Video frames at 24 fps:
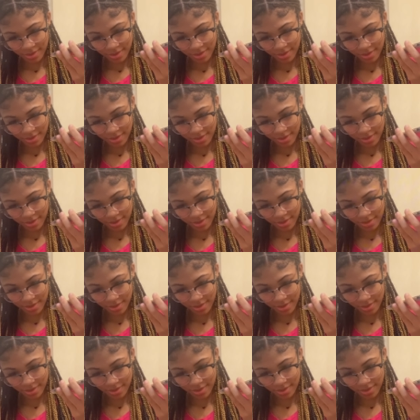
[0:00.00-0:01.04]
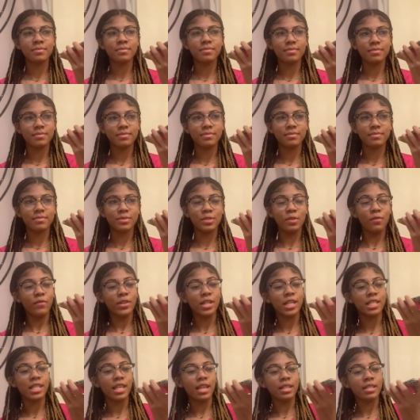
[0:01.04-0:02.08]
don't know. You
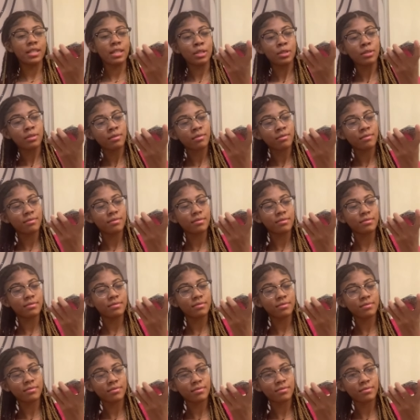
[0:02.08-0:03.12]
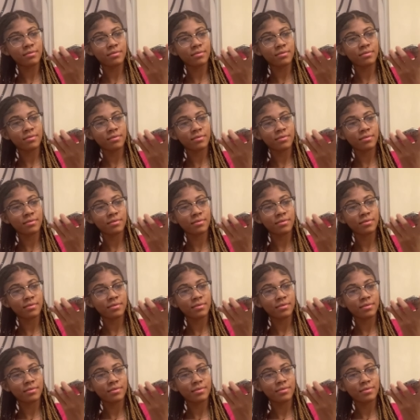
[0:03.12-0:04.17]
finna text her? What's your
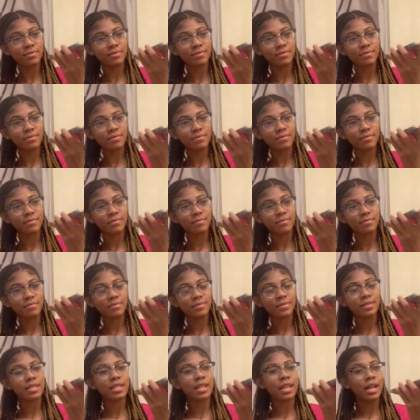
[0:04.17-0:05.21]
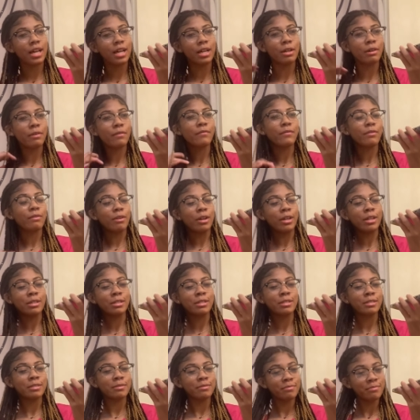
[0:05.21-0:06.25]
name? Oh,
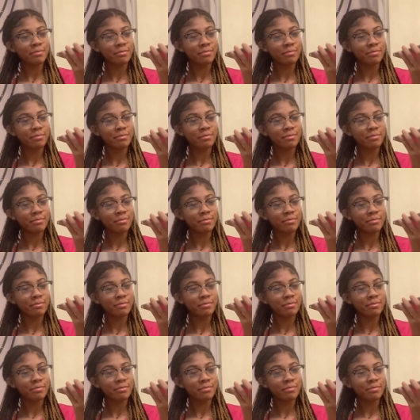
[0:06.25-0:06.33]
Veronica.